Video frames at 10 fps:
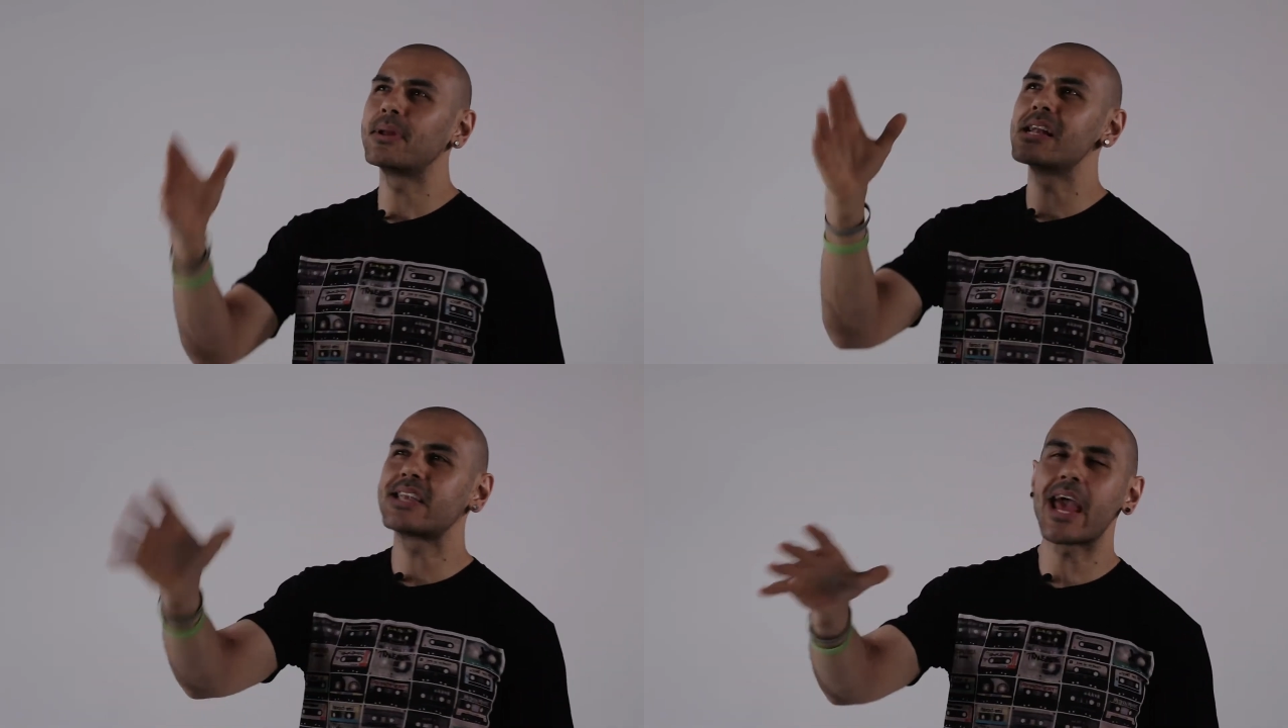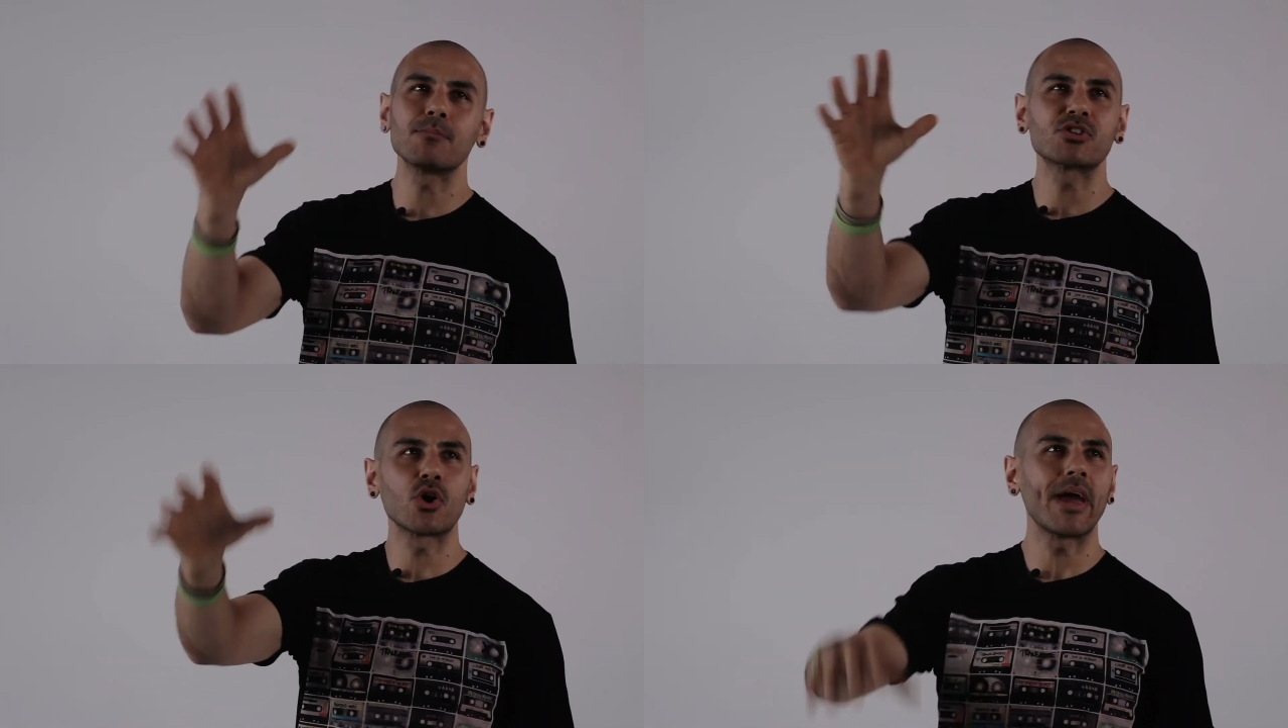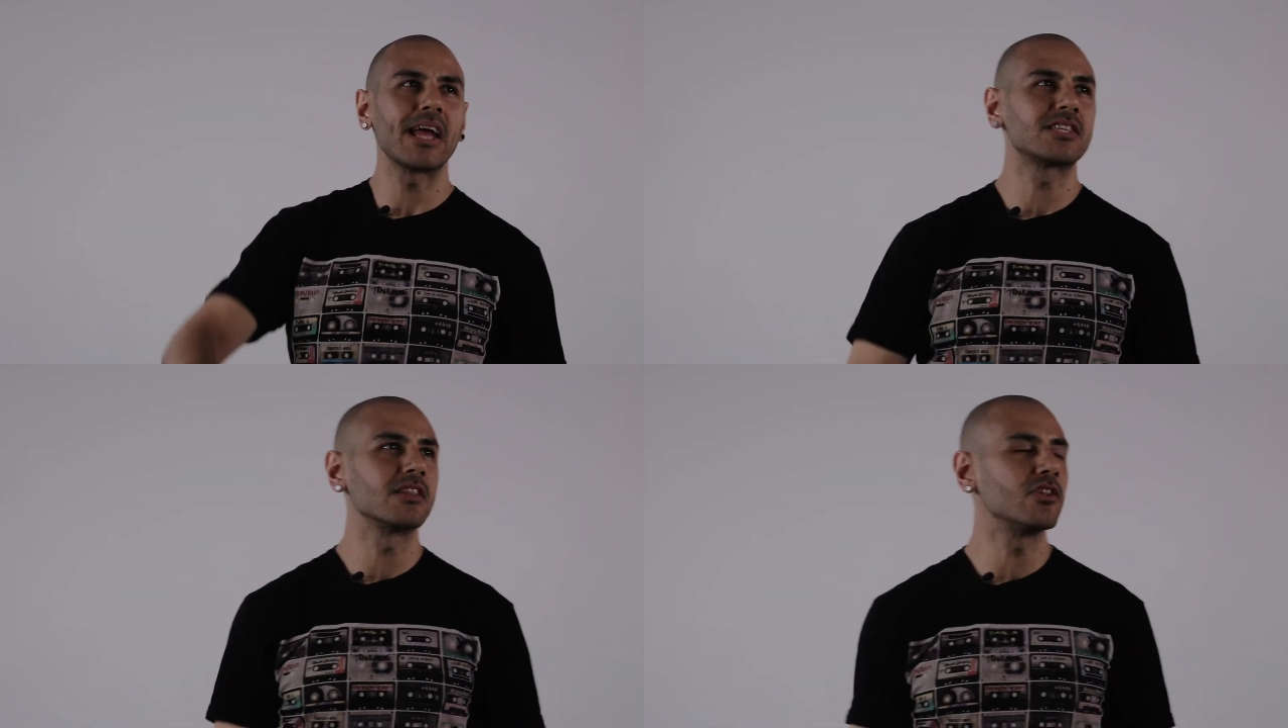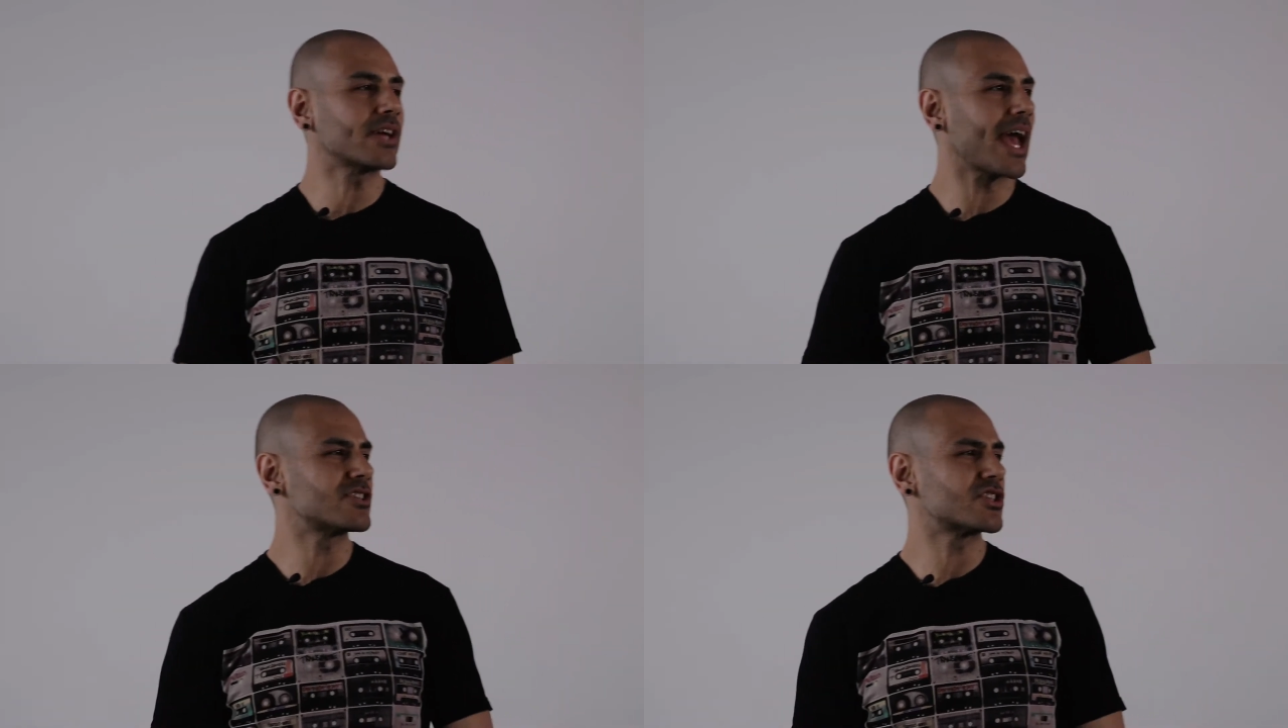but it damn sure ain't to
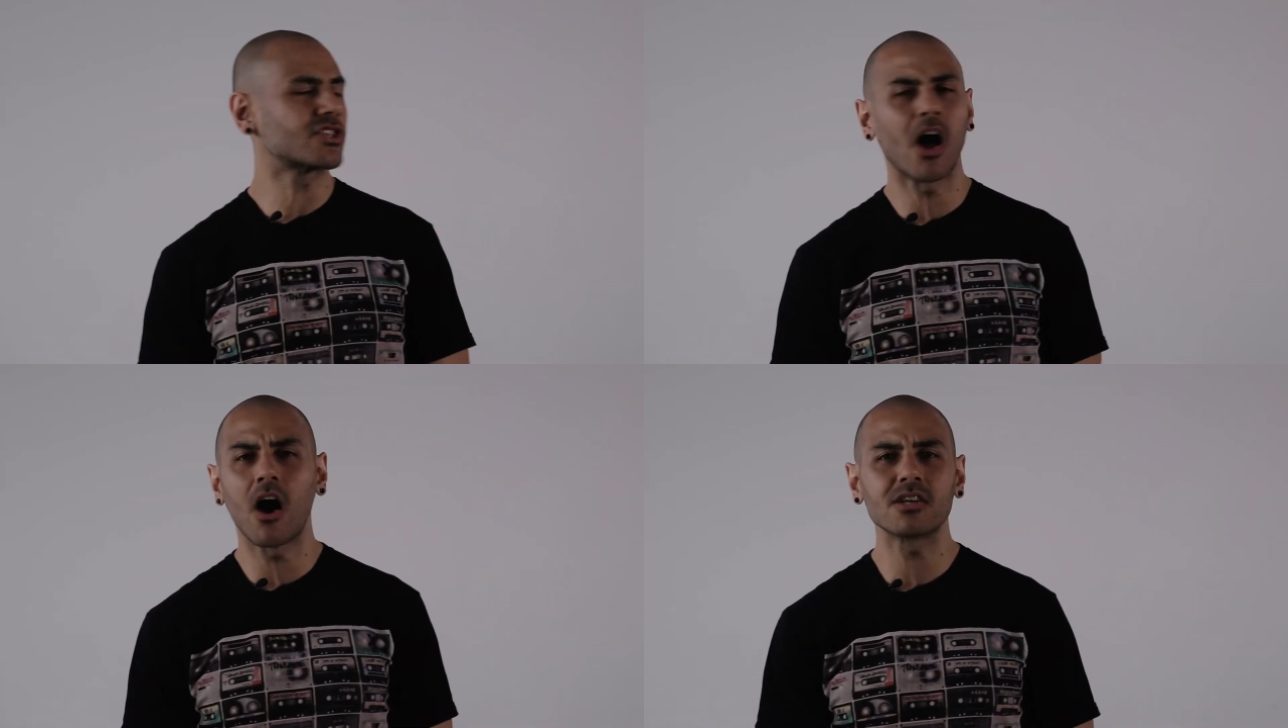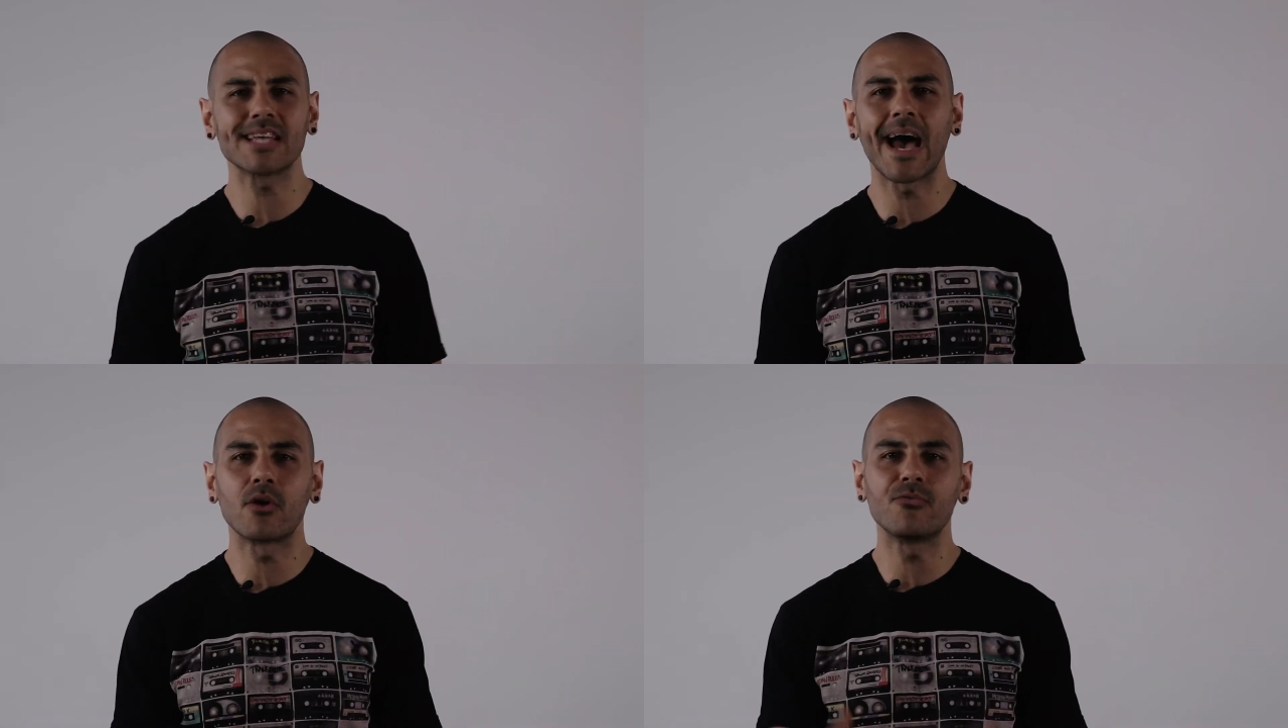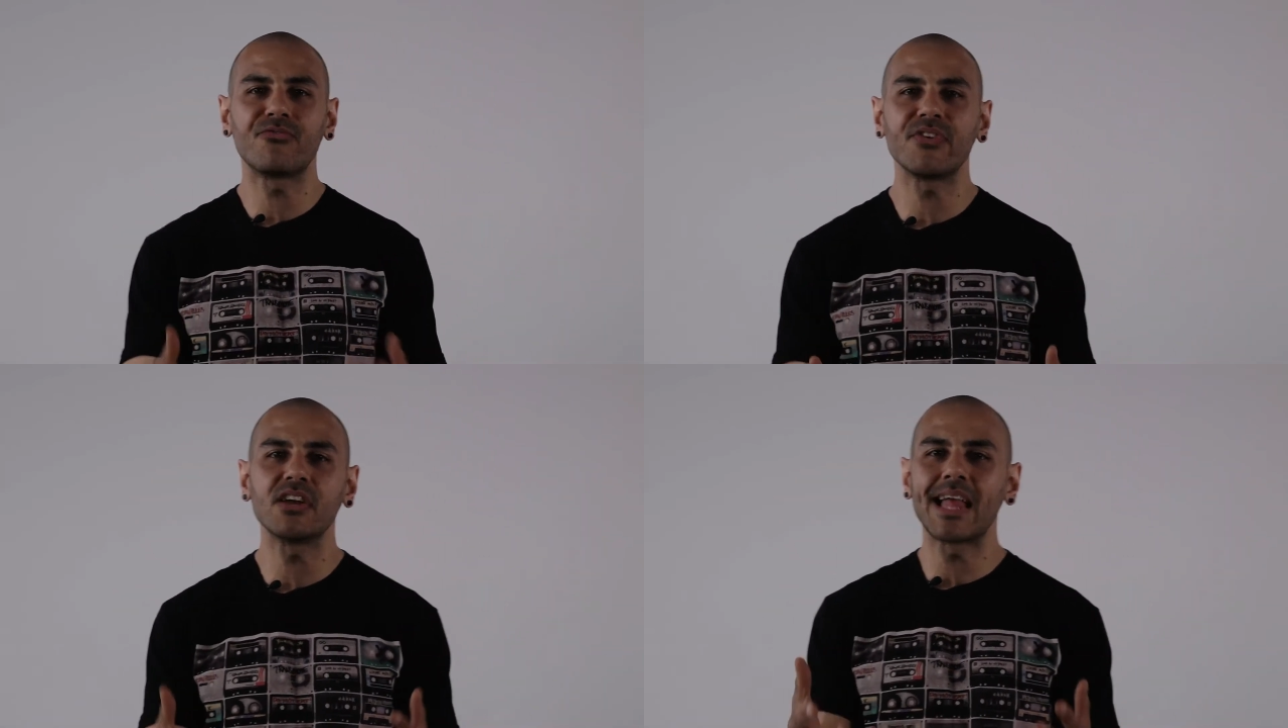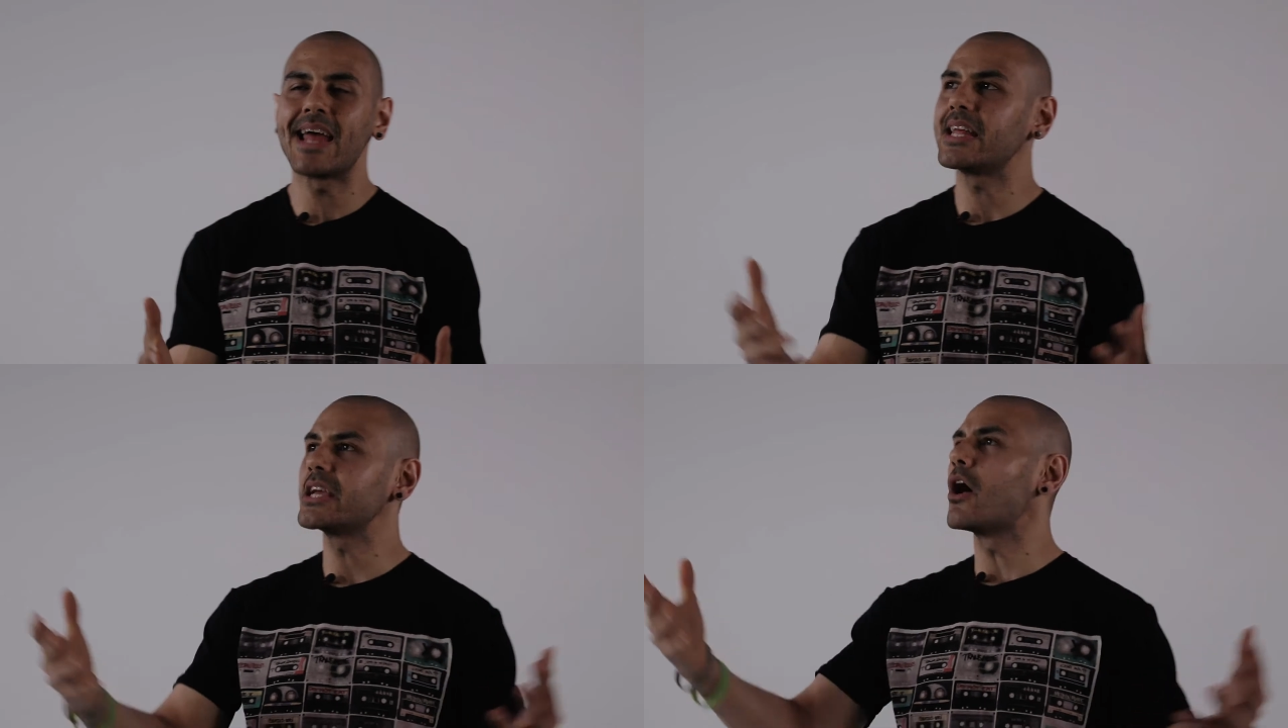look at stars. I don't feel
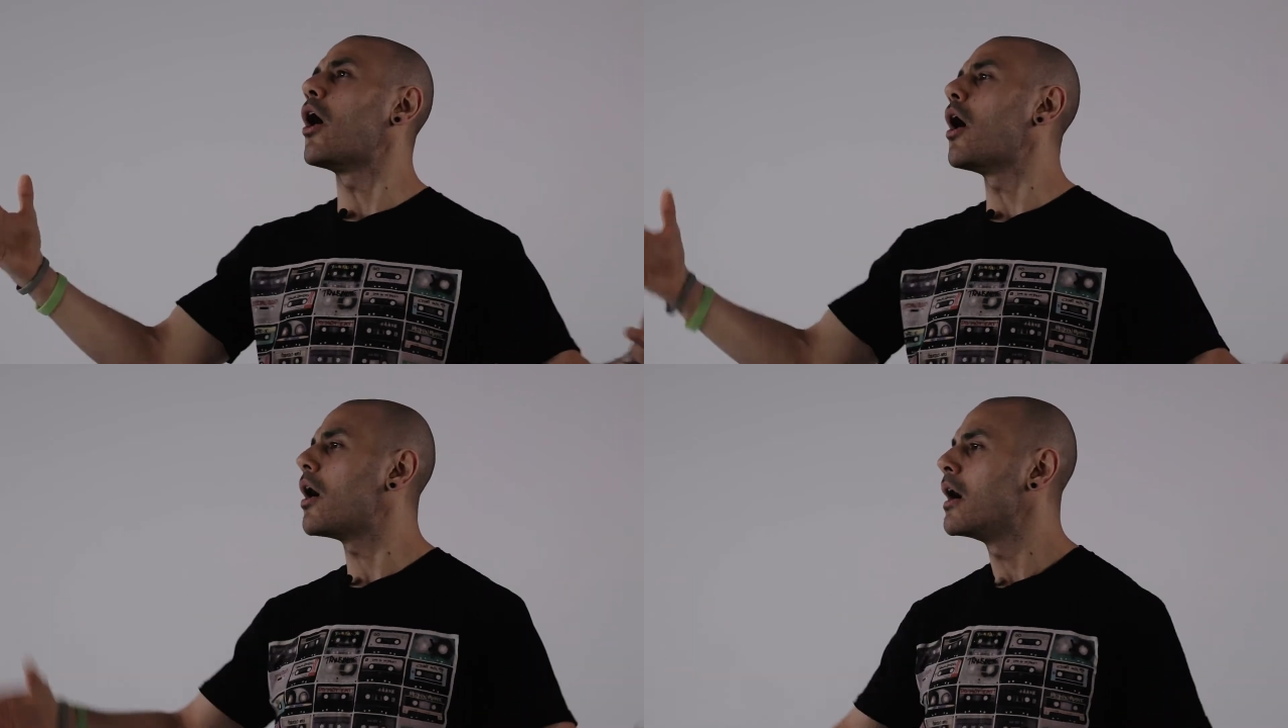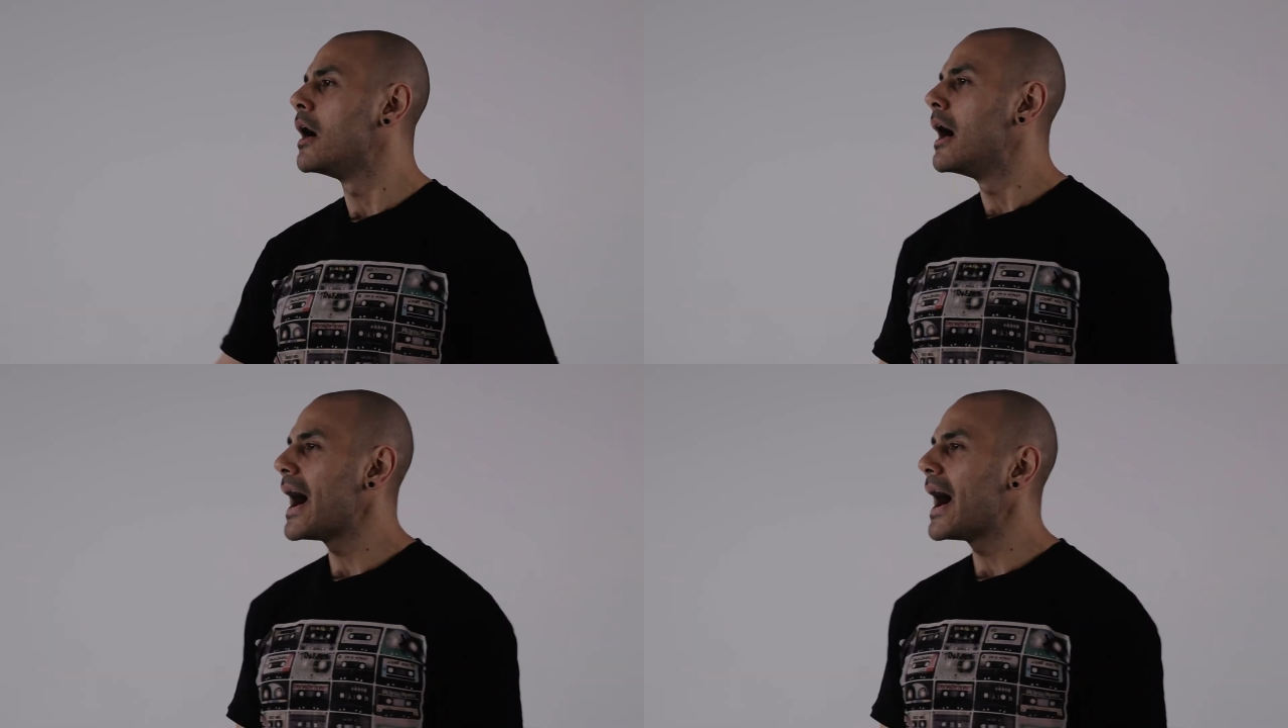any awe.